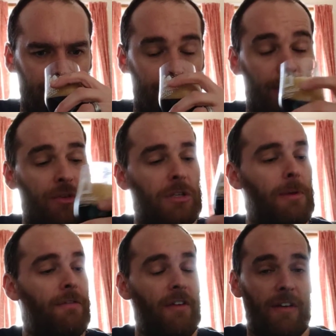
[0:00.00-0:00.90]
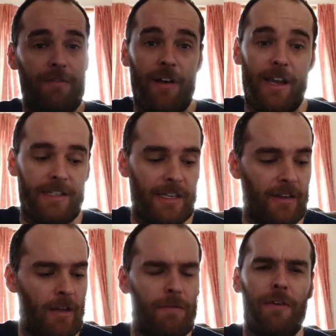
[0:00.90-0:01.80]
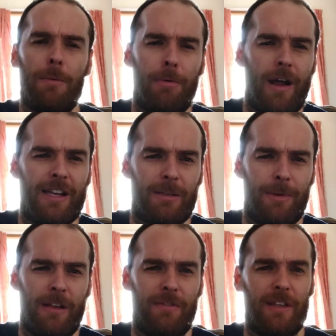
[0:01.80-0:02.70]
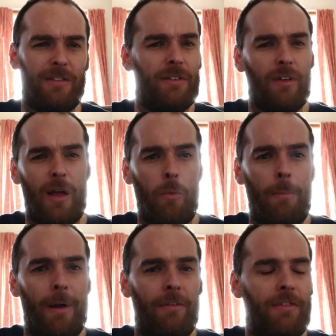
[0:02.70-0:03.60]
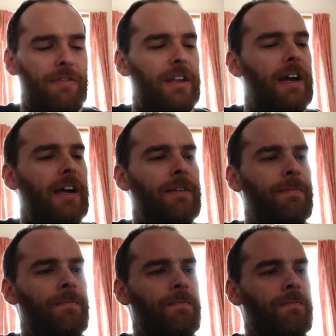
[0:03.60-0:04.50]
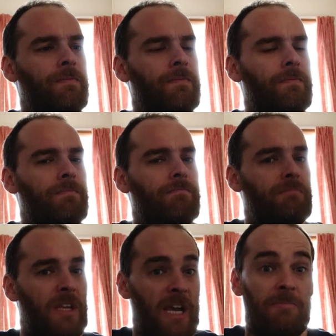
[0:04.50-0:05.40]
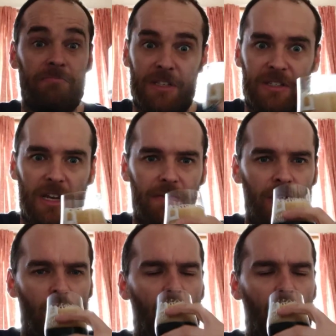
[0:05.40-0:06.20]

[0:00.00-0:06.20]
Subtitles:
But it does smell very inviting, and for the price I paid for this, like £1.59. Yeah, let's dive in.